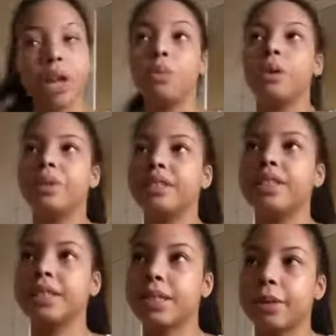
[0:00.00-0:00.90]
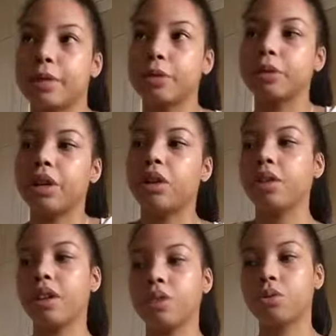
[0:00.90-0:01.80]
We went to the cinema. We were like,
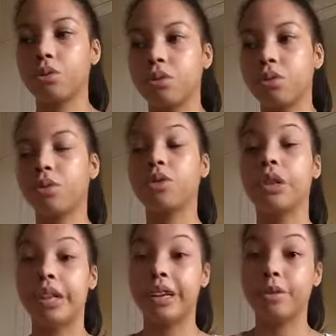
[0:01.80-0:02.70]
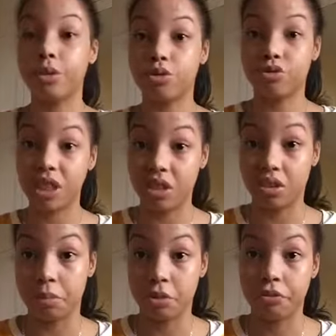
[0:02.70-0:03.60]
okay, cool, cool, cool. It was really
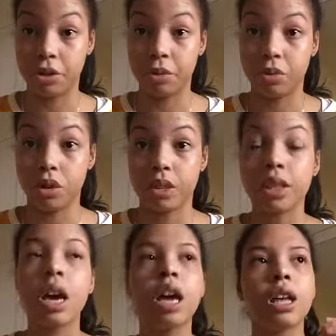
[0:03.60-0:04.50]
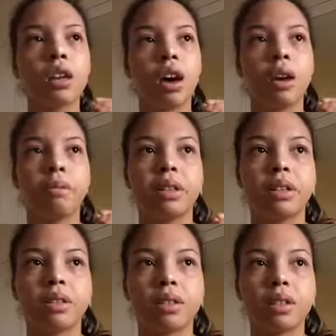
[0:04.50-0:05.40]
good movie, to be honest. Um,
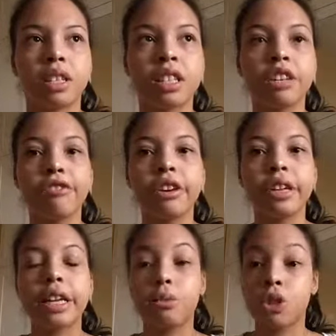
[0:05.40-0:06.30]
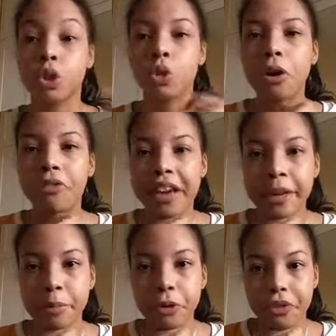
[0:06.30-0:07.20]
considering it was a
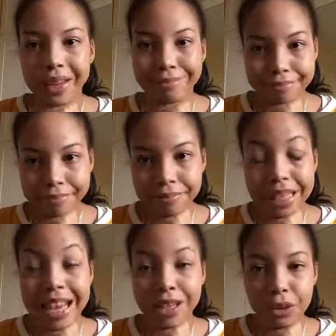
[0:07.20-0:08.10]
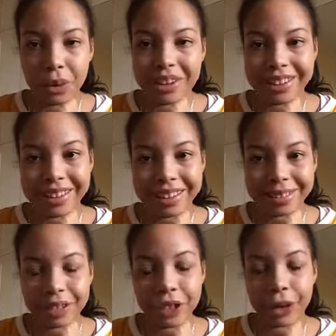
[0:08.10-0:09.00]
12A movie, it had swearing in it,
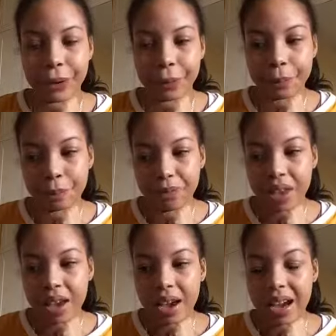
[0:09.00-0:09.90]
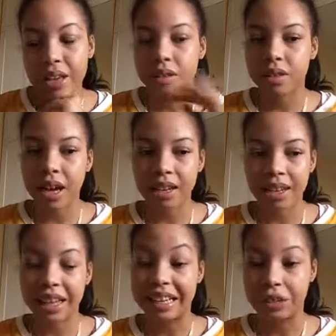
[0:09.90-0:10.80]
so... And there was kind
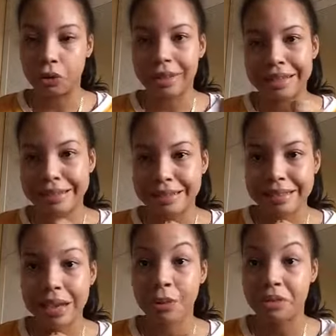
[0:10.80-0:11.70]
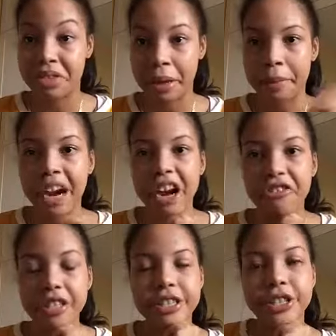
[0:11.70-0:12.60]
of like little kids there with their
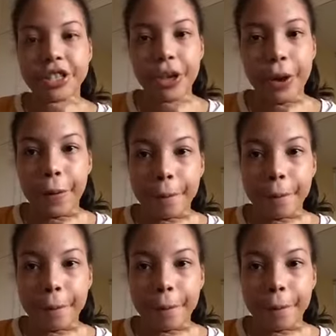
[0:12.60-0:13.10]
parents, so...